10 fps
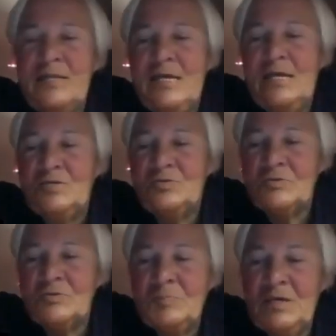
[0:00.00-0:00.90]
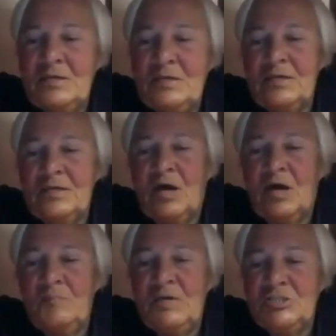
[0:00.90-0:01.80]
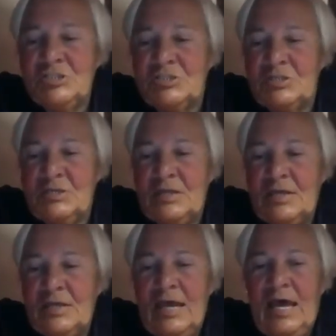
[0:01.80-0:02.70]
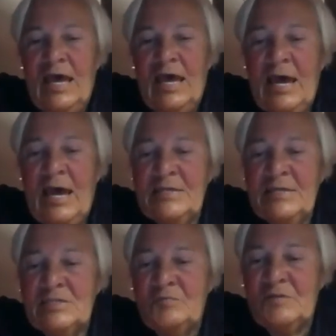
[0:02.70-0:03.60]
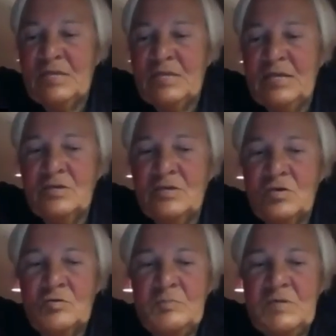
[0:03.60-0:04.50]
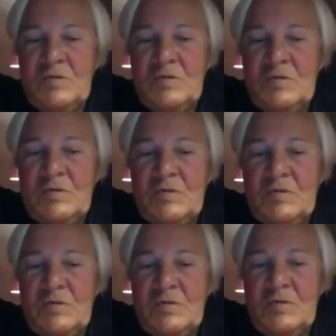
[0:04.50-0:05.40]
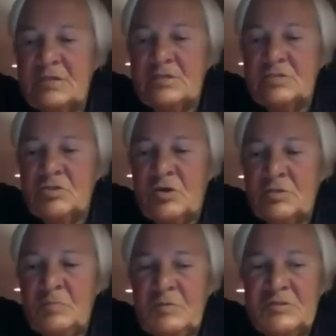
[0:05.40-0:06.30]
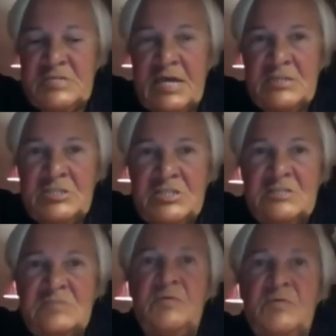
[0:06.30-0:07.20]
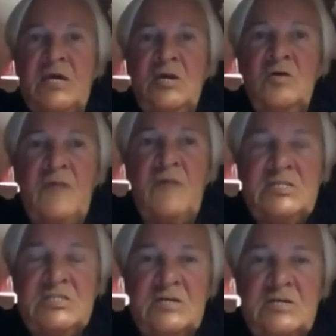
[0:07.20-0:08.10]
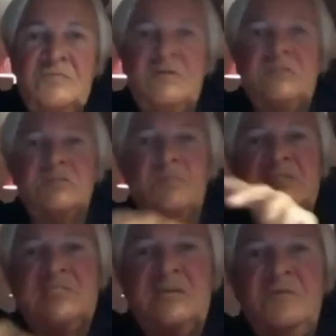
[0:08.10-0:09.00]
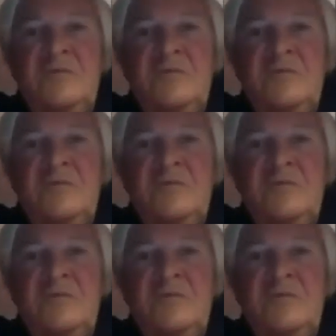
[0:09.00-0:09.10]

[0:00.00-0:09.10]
European Commission had within the European Social Fund a certain percentage for innovative, specific